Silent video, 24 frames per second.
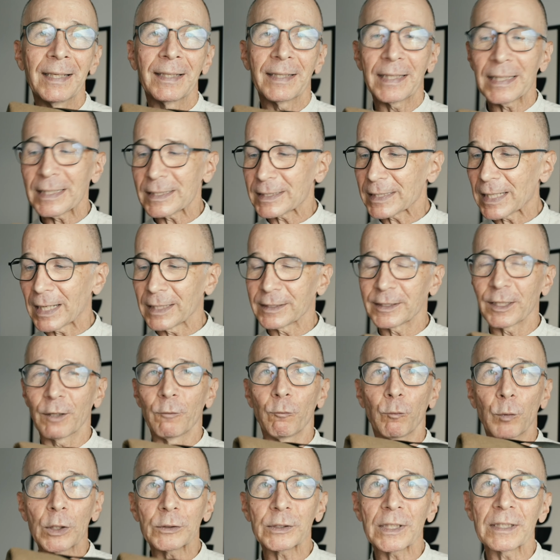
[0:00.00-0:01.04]
These are the
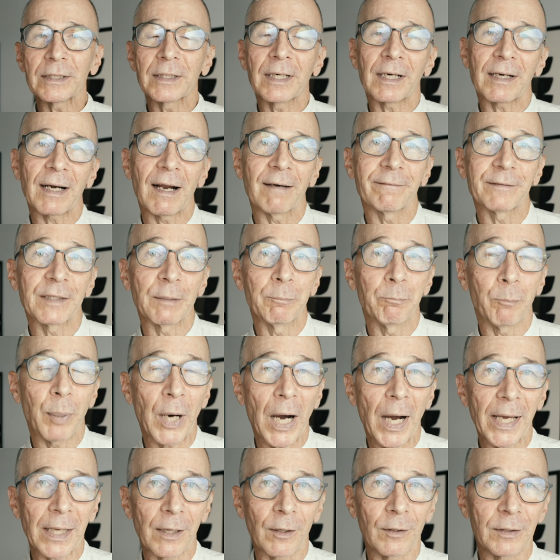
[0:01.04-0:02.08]
Wotancraft
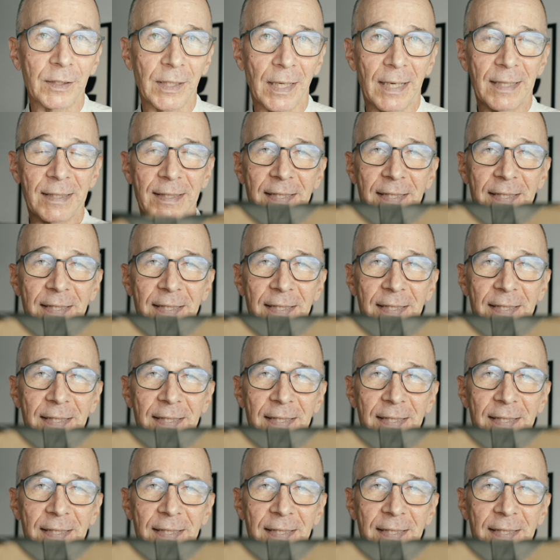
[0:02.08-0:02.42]
Pilot